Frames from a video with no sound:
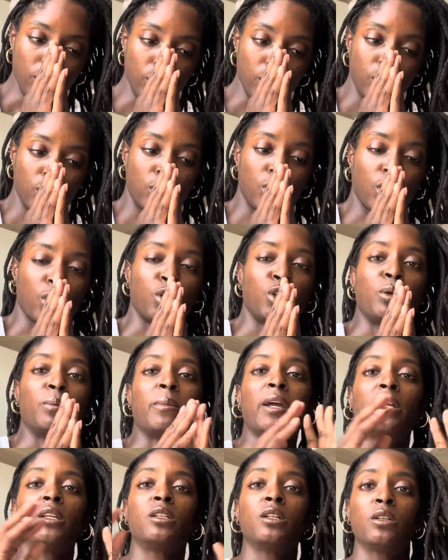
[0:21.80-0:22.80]
So you
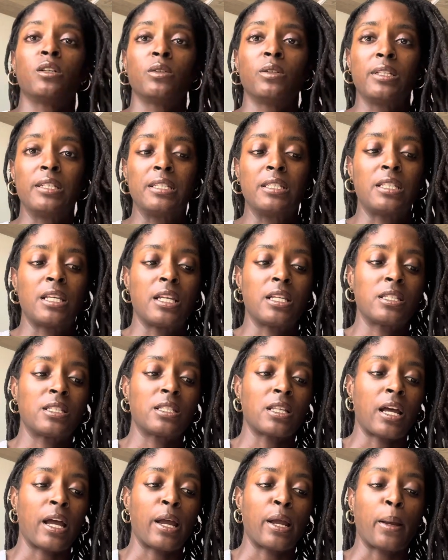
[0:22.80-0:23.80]
may notice things
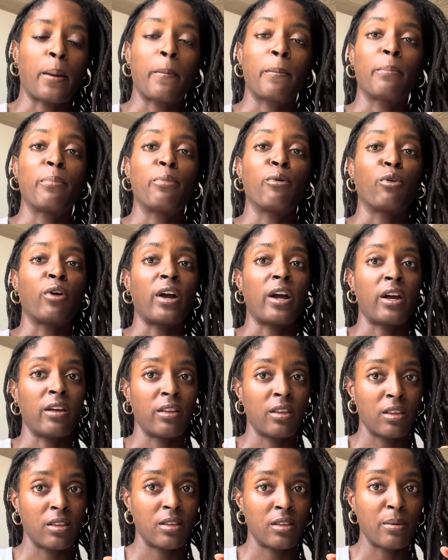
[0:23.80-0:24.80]
like
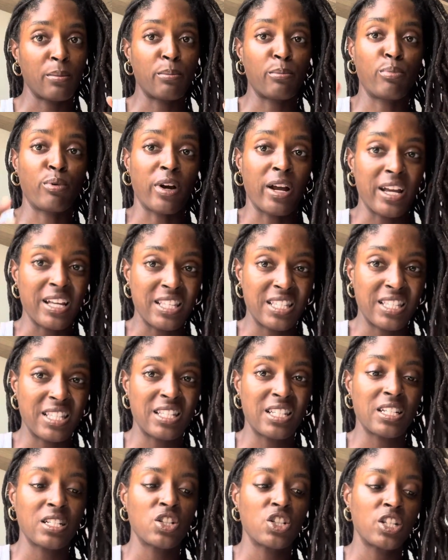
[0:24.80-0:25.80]

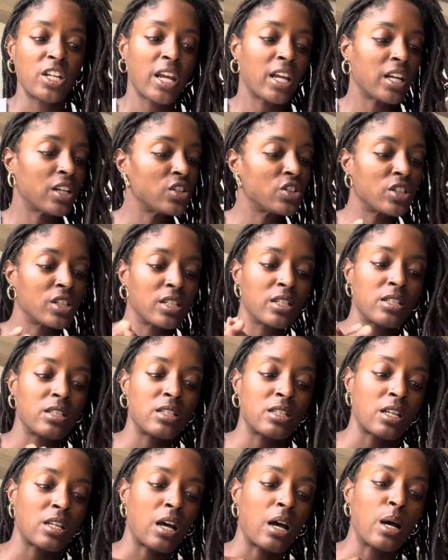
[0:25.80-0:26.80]
breast
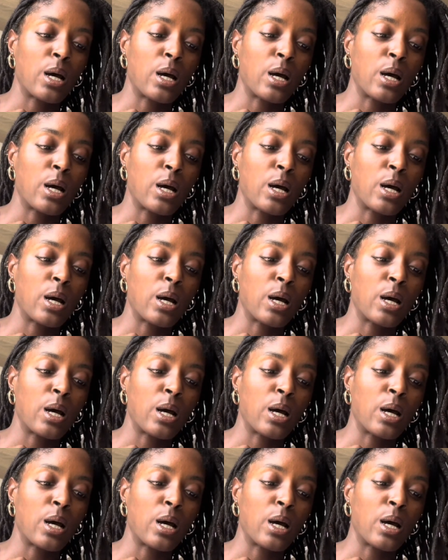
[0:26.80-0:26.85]
changes,